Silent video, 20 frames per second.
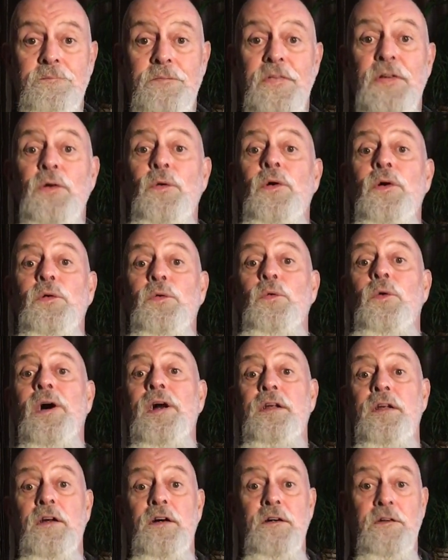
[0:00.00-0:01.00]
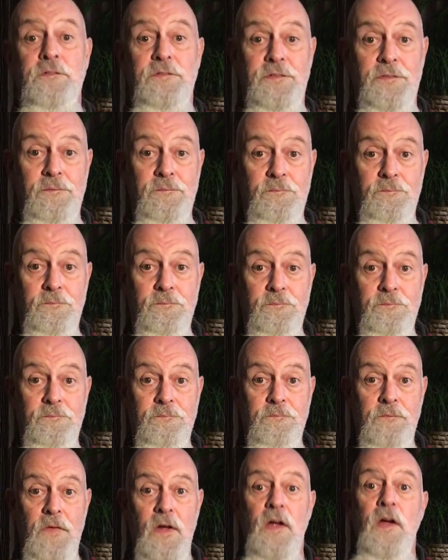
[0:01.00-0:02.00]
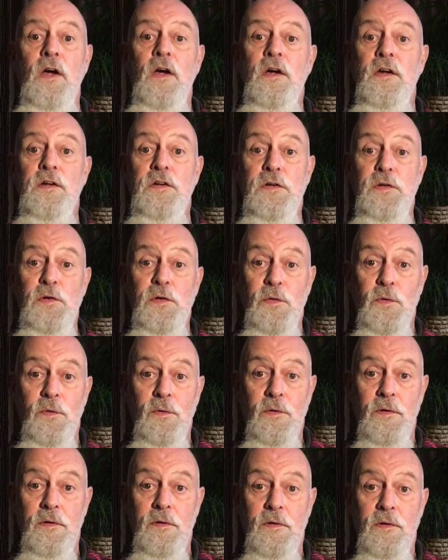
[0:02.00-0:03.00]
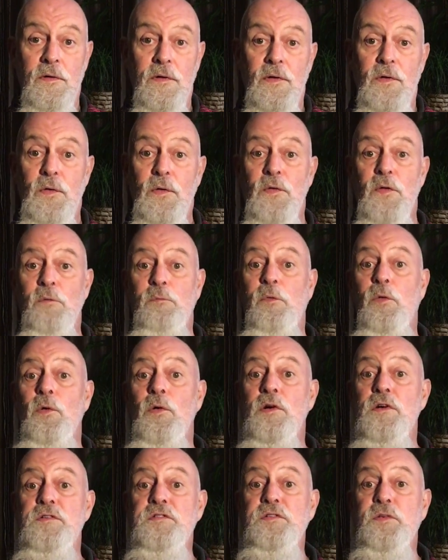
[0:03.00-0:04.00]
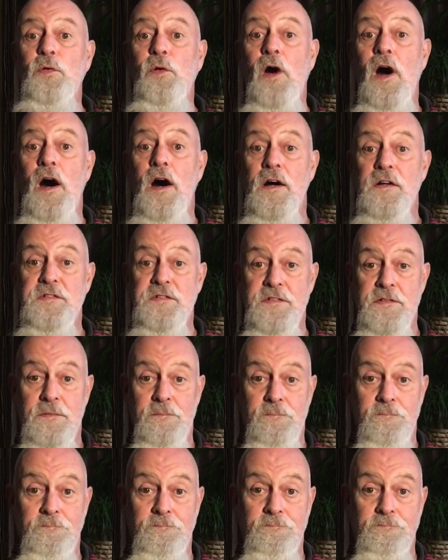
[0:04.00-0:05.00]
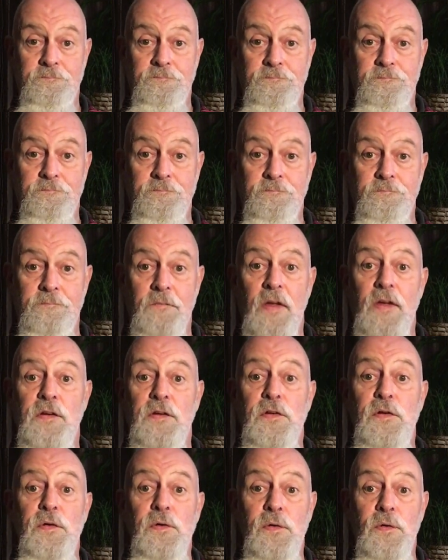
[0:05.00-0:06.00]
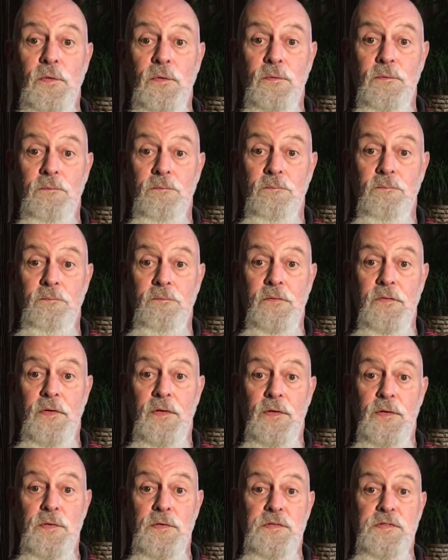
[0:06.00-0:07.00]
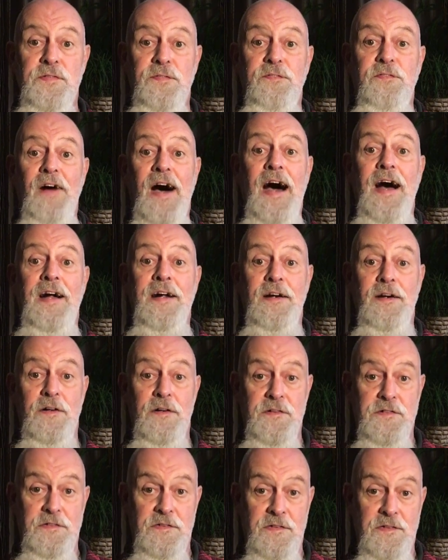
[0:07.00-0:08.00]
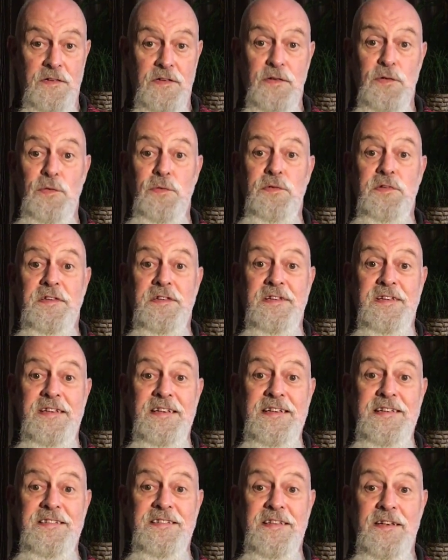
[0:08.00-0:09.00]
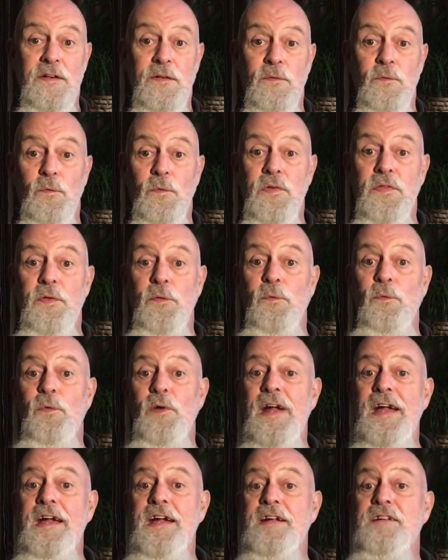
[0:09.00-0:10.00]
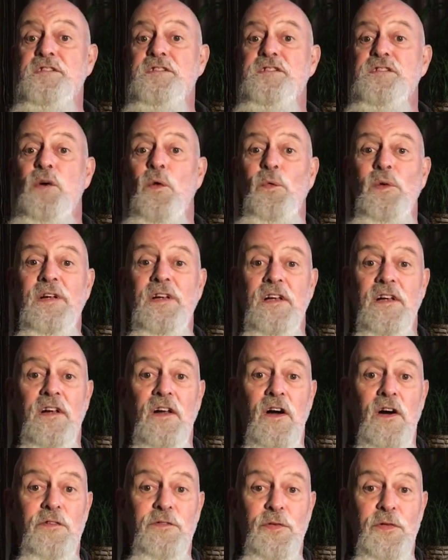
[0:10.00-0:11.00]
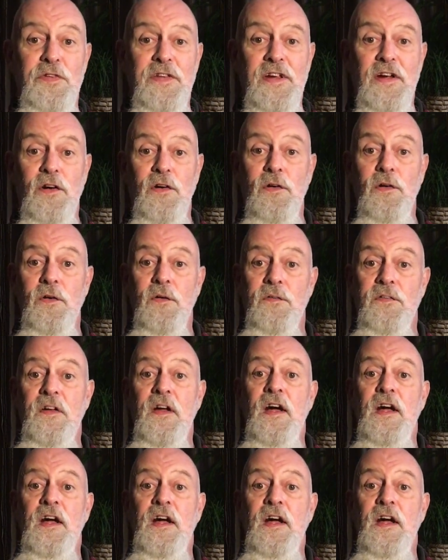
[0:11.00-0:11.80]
You are who I love. You who the borders crossed. You whose fires, you decent with the rage, so in love with the earth.